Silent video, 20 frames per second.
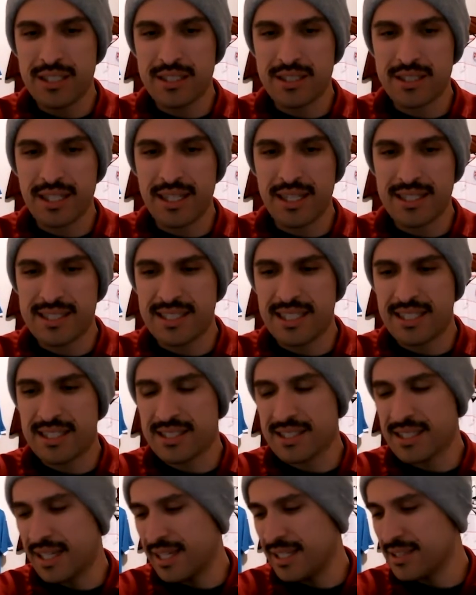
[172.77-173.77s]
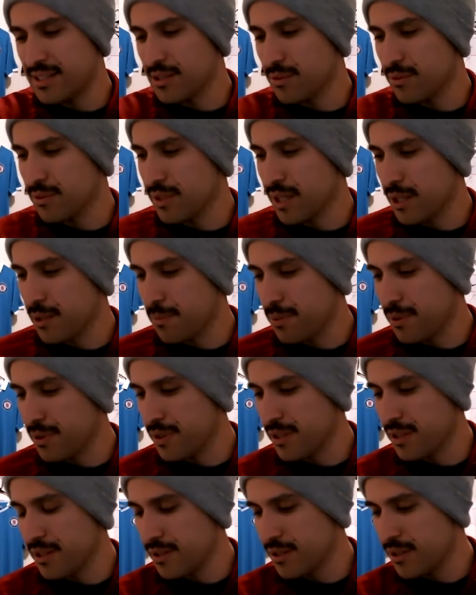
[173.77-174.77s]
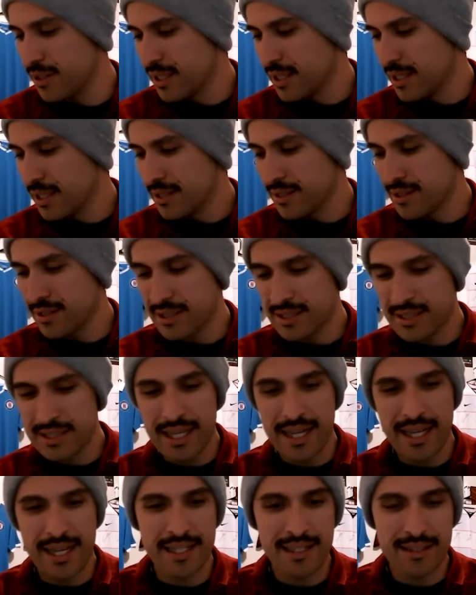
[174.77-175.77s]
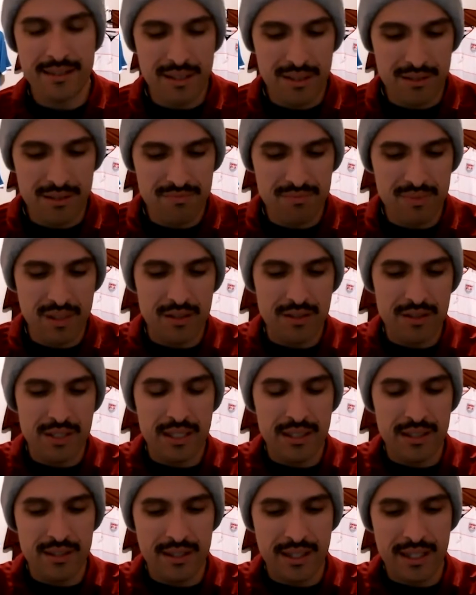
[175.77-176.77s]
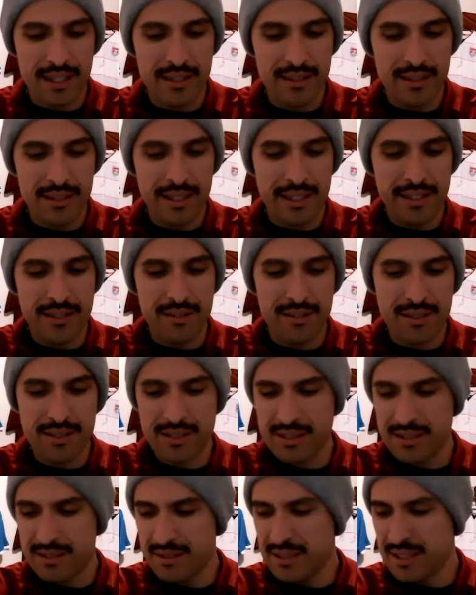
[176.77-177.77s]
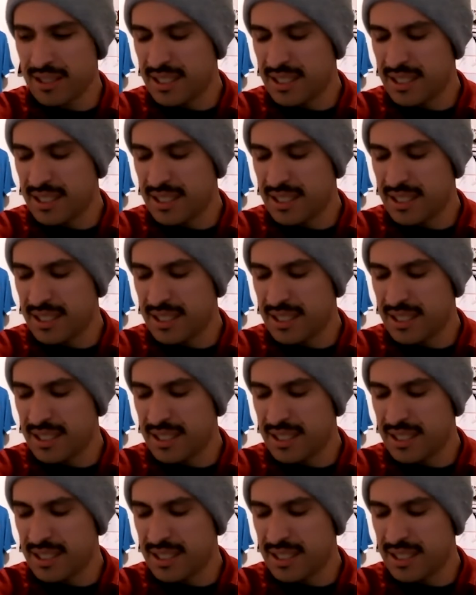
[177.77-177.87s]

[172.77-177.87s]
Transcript: It's kind of set aside, so we'll kind of put it here to the side, and I'll take a look at it later, because it